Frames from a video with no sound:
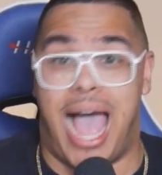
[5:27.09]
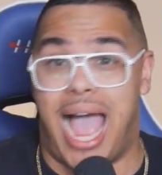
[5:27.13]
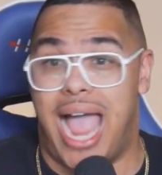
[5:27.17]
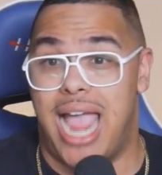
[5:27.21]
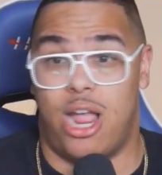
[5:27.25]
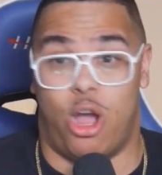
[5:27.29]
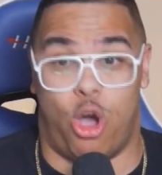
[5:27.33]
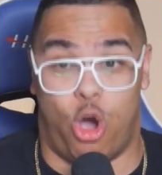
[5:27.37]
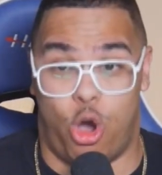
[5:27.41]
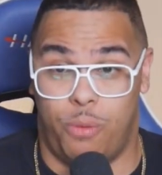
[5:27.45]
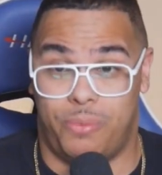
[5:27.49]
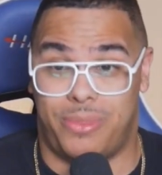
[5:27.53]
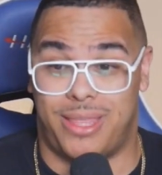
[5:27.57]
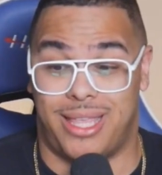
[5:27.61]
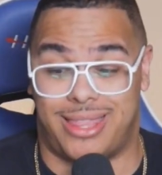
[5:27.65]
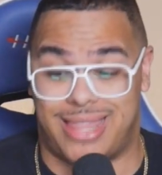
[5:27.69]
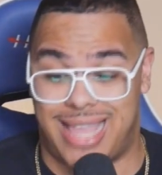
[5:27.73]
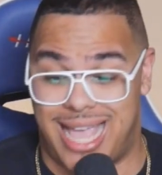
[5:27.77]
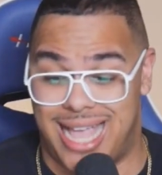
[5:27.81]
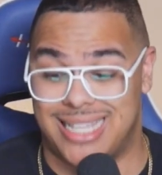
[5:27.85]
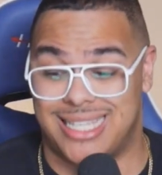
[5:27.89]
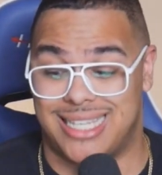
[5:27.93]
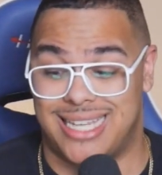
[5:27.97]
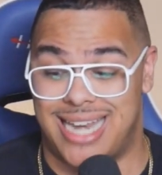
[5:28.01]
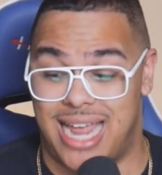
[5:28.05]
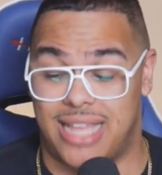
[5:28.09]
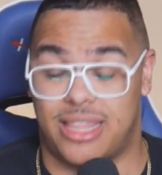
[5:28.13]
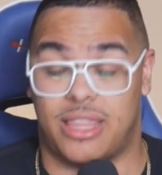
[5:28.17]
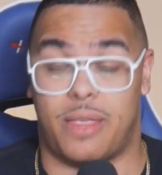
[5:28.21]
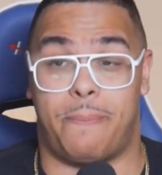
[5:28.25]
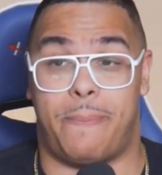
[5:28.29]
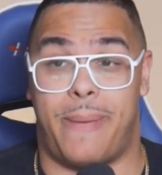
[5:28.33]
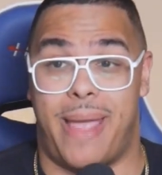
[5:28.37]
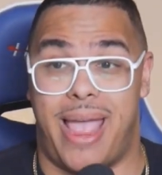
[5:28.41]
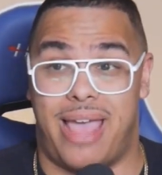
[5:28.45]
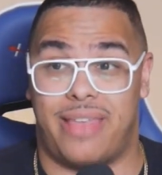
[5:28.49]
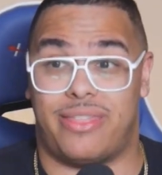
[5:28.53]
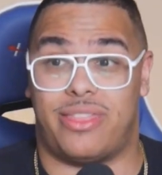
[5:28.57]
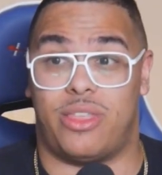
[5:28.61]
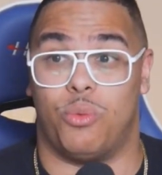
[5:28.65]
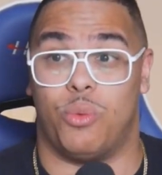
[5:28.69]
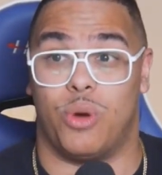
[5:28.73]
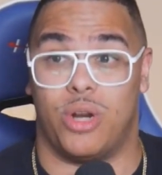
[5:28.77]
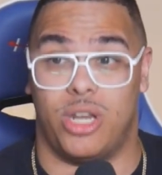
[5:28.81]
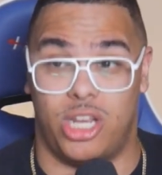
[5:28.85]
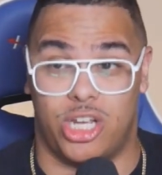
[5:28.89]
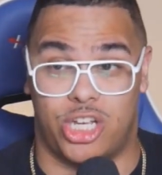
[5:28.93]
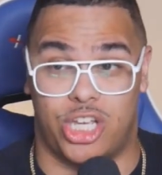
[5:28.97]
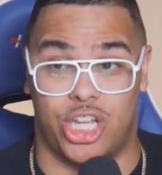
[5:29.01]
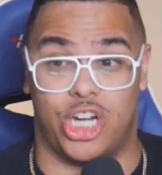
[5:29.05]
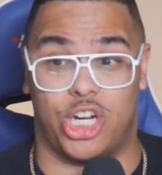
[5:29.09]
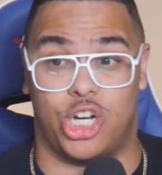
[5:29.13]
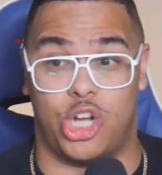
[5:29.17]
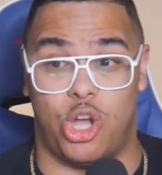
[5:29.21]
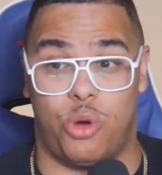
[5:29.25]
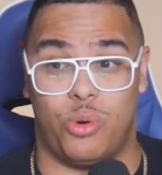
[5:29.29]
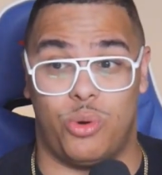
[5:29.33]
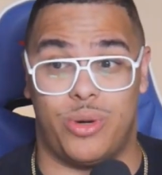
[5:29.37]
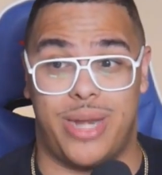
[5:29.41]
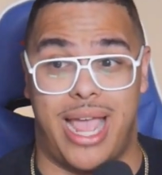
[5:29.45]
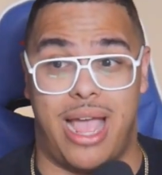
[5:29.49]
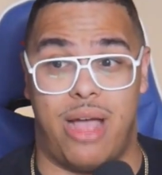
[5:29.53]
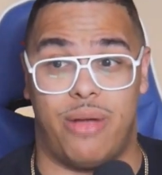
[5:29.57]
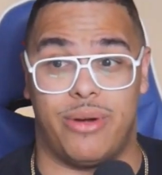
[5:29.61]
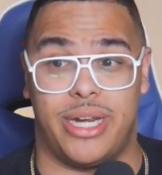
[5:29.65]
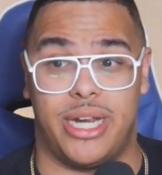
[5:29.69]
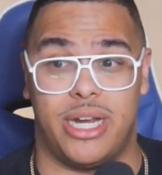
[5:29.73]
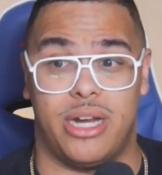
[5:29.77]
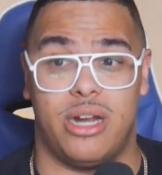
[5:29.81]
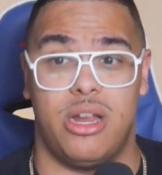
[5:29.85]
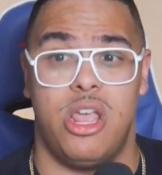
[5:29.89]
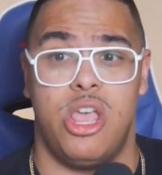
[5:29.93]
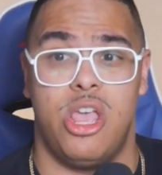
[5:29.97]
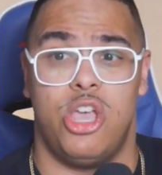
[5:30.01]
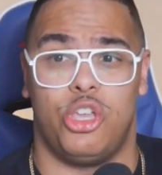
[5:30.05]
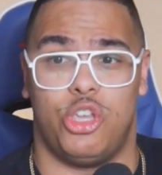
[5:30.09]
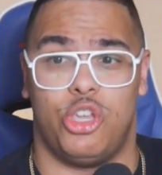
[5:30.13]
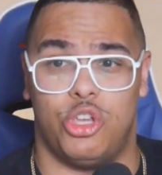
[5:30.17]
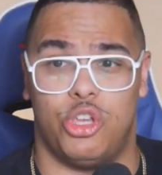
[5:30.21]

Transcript: I hope that that's not the path that we're looking to go down here.